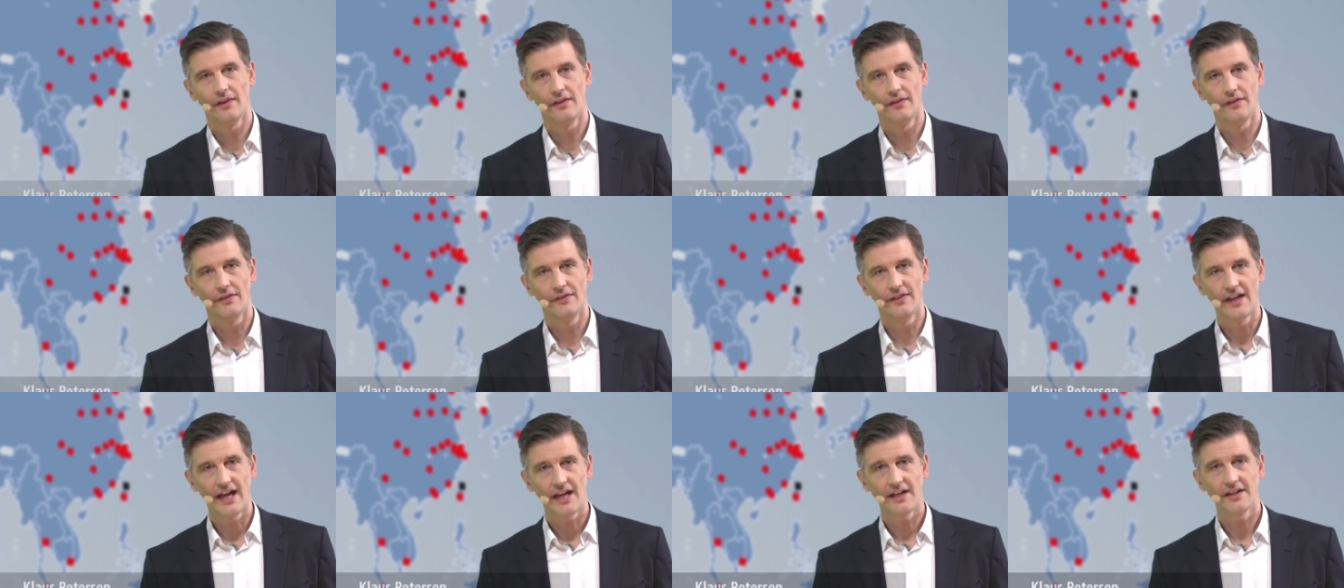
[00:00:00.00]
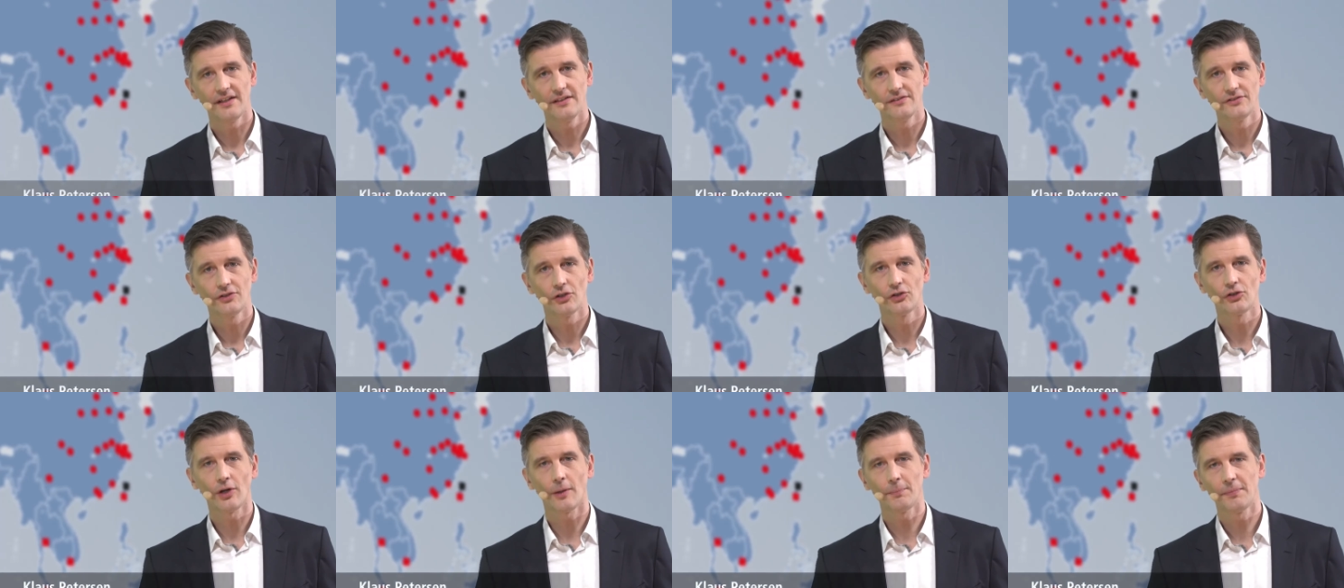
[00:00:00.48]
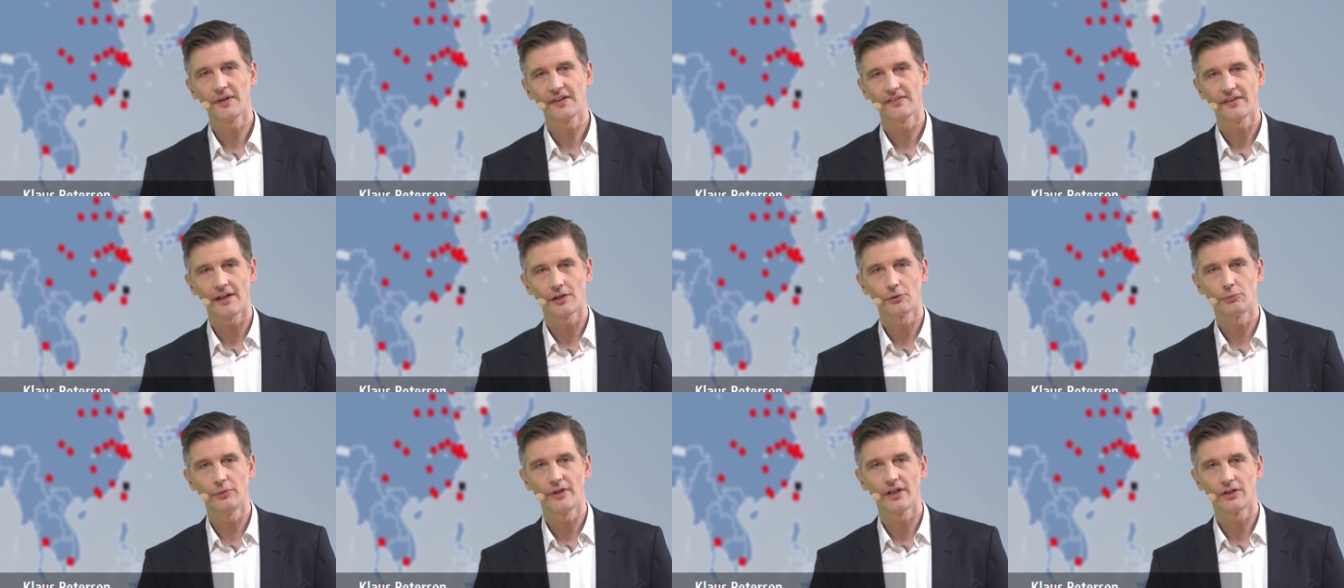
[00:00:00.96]
That is the topic
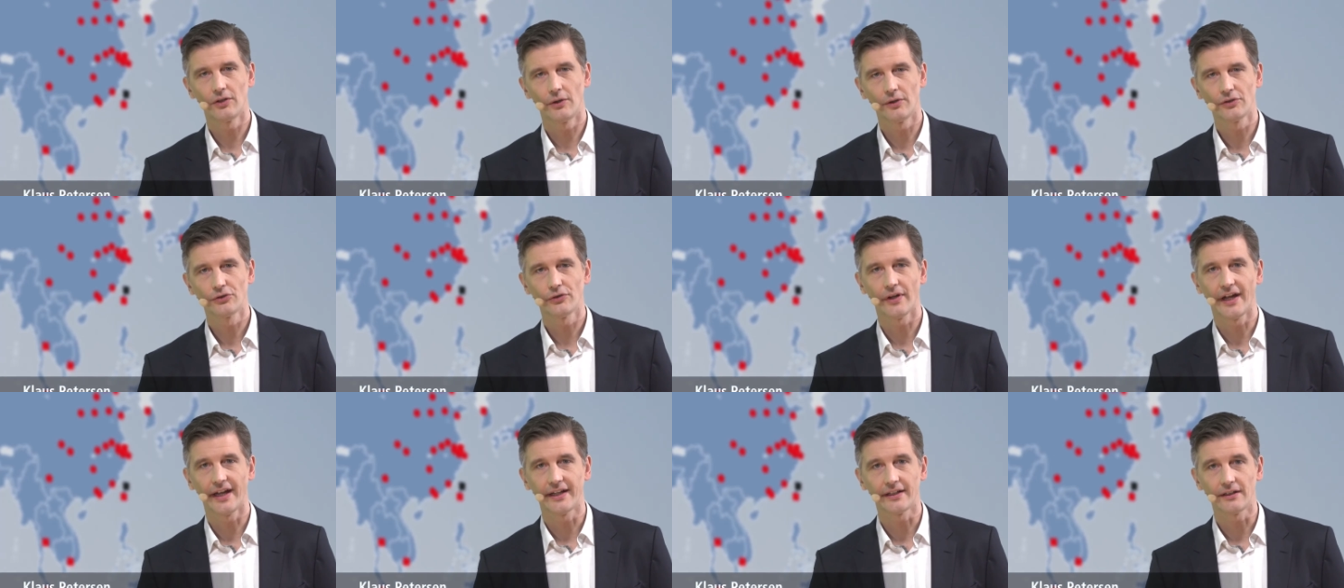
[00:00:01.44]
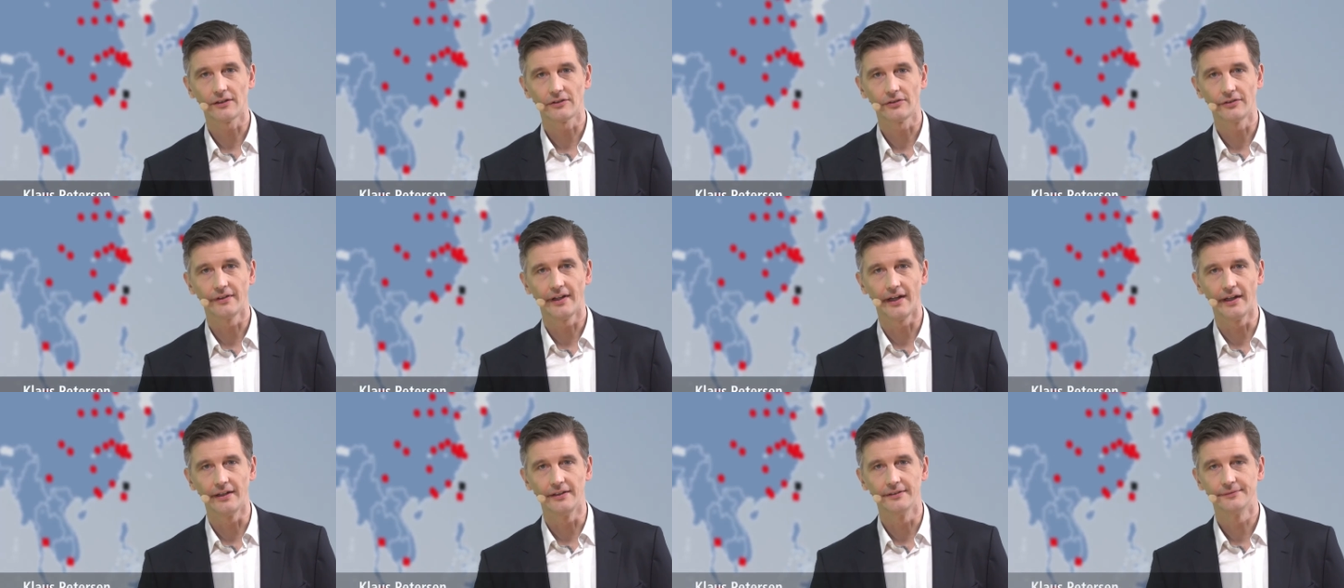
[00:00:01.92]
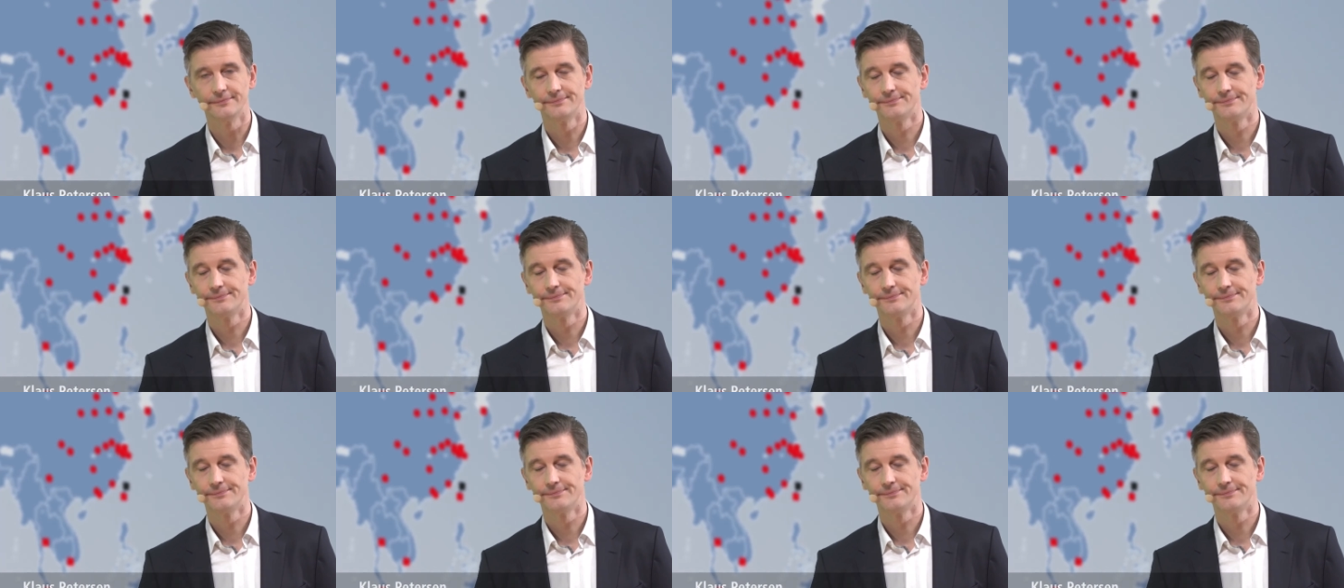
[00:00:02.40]
that we are going to handle today.